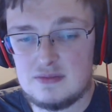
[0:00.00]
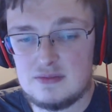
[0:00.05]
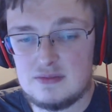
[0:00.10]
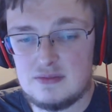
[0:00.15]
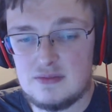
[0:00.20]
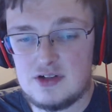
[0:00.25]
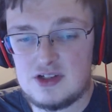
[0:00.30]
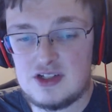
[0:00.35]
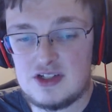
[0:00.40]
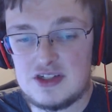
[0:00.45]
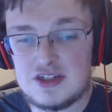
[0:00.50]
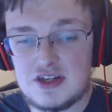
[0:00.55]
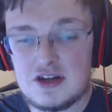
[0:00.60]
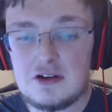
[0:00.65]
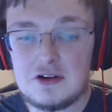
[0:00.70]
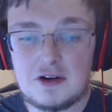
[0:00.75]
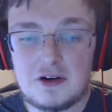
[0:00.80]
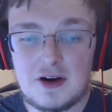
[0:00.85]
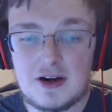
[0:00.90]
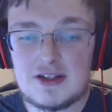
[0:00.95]
which is still
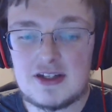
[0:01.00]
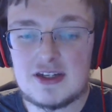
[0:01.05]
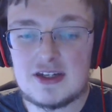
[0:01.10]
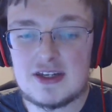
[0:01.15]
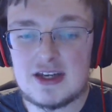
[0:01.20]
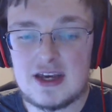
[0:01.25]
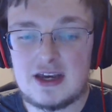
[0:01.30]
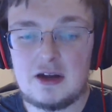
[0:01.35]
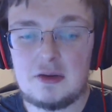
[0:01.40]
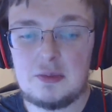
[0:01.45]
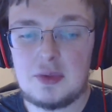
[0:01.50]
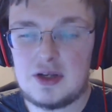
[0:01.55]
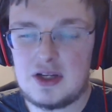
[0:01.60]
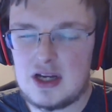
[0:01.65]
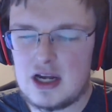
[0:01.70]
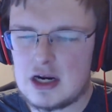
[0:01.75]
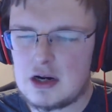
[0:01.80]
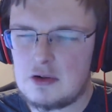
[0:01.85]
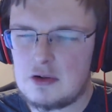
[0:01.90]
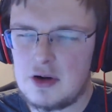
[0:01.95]
crazy town, but
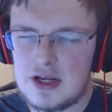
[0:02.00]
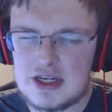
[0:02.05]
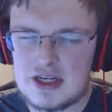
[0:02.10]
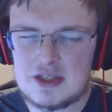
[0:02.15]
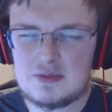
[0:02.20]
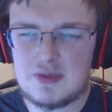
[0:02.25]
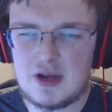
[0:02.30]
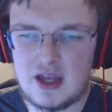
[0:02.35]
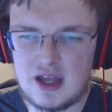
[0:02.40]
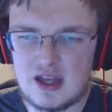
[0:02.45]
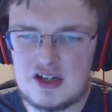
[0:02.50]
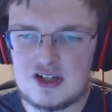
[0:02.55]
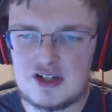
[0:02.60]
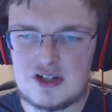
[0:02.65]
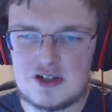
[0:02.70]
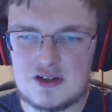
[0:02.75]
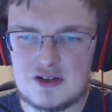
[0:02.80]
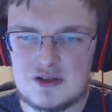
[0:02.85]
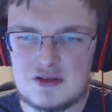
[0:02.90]
not quite as much.